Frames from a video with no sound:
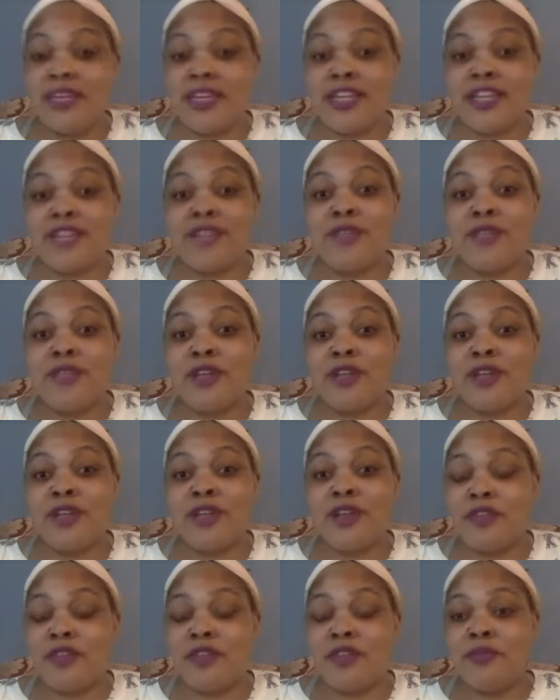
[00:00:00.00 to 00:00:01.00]
kicked me
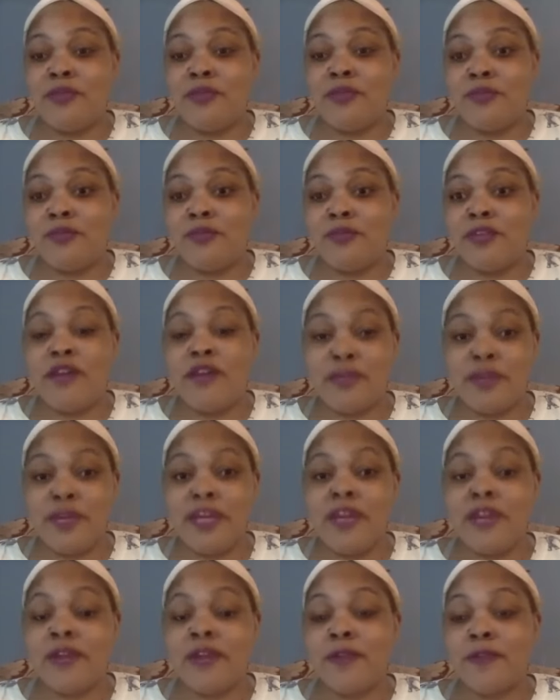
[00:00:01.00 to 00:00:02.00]
off the
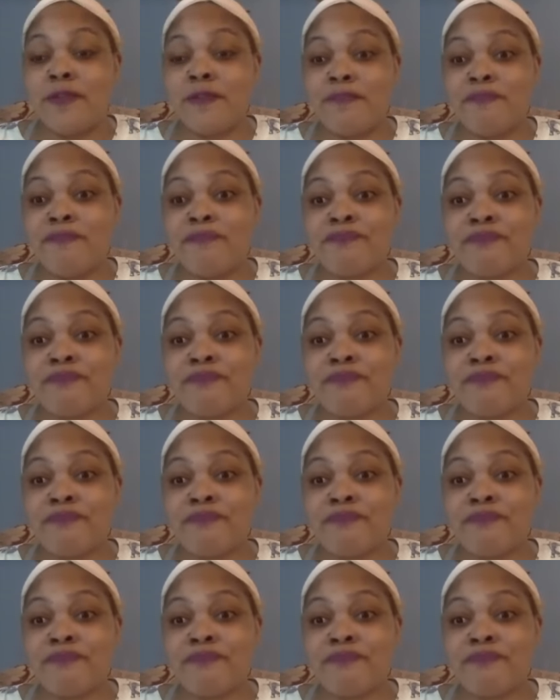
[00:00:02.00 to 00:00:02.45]
panel